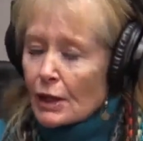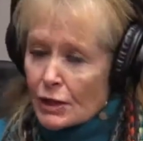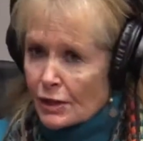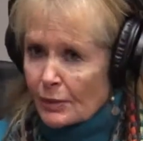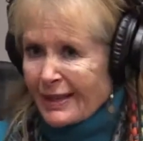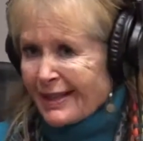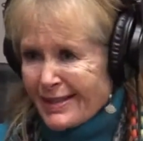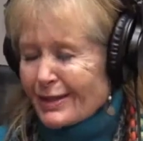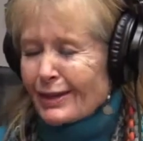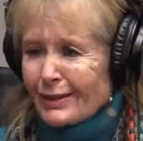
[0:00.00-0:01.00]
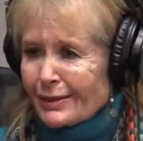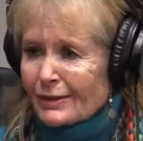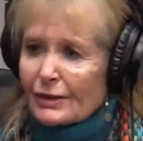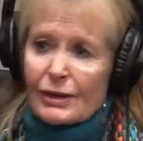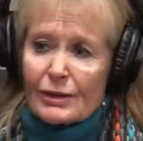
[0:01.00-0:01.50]
So one has to go,
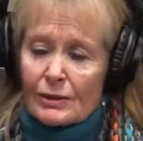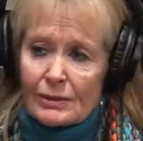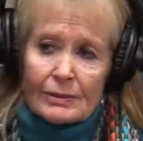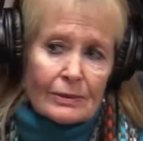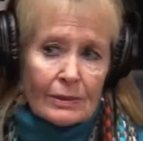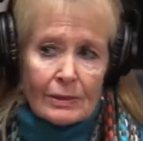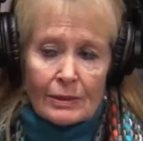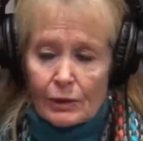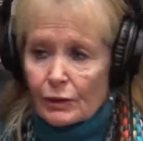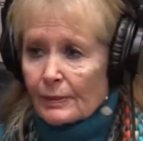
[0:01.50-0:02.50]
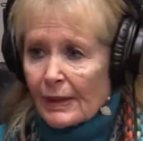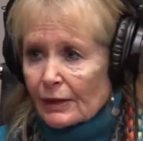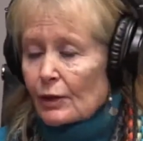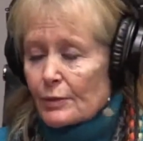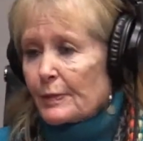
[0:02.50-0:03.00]
so could the
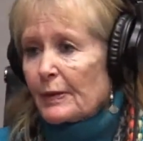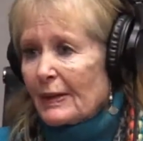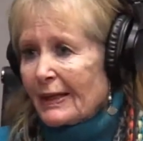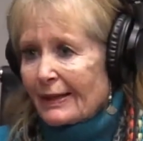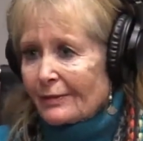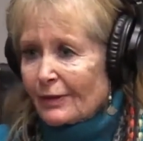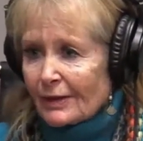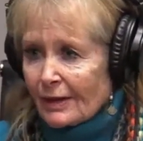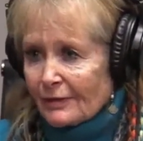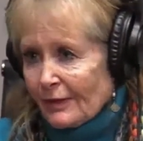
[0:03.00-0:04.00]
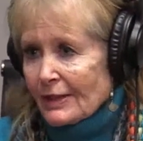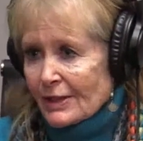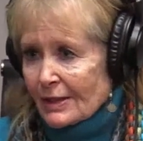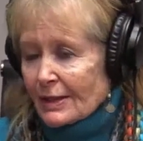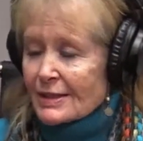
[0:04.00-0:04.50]
microbes be being
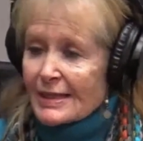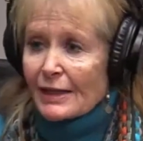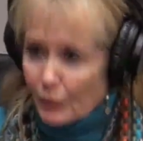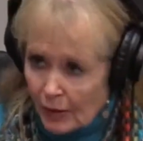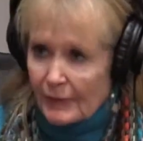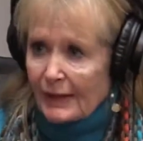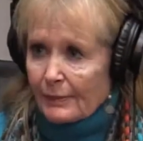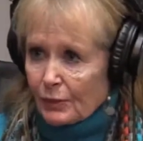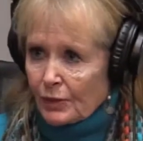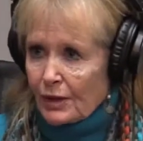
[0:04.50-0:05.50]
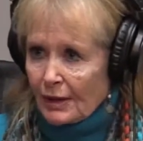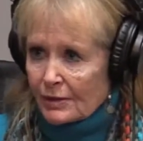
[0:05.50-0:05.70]
affected? And is that why we get more colics?